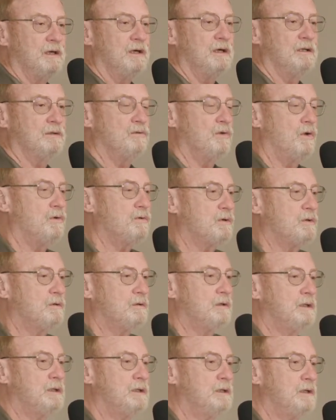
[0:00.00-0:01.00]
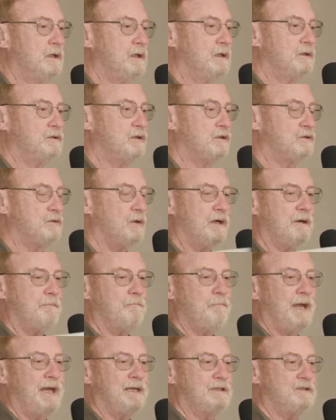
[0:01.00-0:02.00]
locally to try to
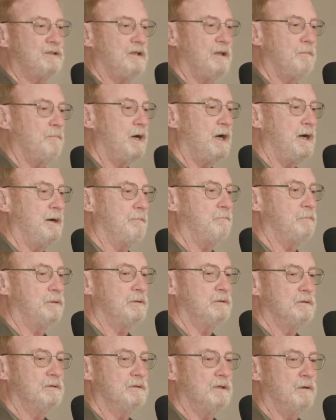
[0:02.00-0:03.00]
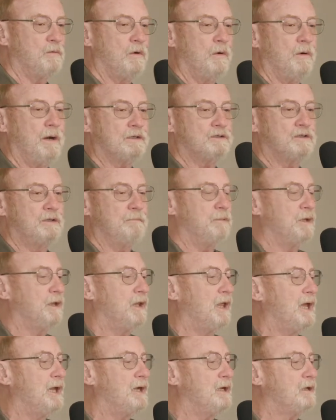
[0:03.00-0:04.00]
match them up, that we were actually
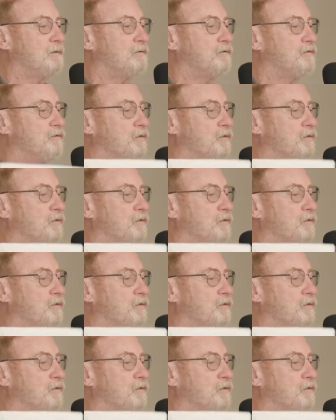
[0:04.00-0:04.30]
planning